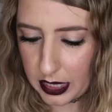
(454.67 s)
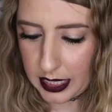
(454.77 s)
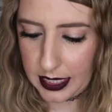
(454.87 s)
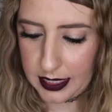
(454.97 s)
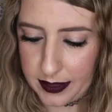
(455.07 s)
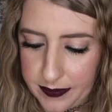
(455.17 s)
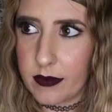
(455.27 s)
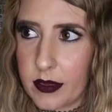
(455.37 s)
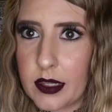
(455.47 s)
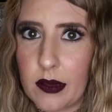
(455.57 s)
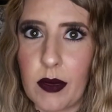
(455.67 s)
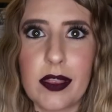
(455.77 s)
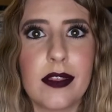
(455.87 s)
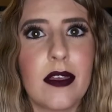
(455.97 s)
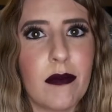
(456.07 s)
Um, one
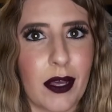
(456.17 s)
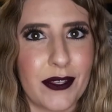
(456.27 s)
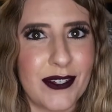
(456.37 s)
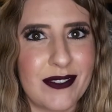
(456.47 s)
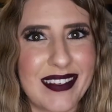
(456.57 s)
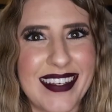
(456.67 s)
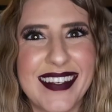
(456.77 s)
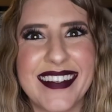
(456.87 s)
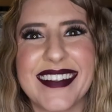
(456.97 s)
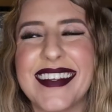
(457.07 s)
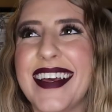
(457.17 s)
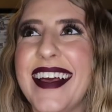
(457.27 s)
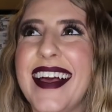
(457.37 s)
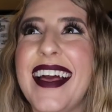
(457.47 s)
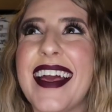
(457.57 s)
thing that bothers me
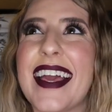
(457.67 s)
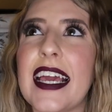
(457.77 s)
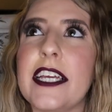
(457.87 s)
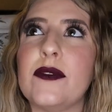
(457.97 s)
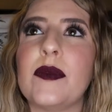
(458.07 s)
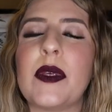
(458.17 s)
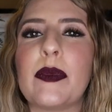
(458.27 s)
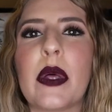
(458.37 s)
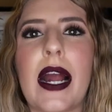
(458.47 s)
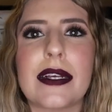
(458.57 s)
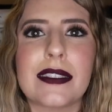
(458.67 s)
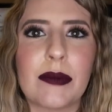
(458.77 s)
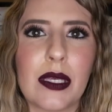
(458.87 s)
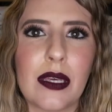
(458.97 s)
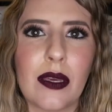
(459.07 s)
is when people ask
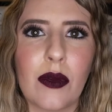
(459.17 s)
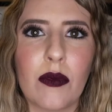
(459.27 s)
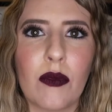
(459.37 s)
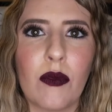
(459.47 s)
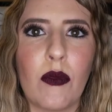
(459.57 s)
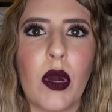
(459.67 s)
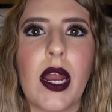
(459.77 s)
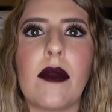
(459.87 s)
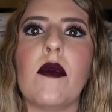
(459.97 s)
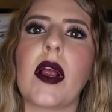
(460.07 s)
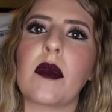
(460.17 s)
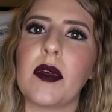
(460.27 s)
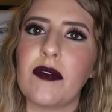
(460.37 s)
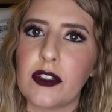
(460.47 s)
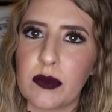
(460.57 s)
me what I would
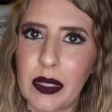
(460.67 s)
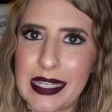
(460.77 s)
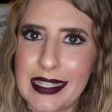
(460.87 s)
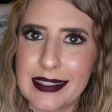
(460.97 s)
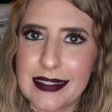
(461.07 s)
recommend for small kids.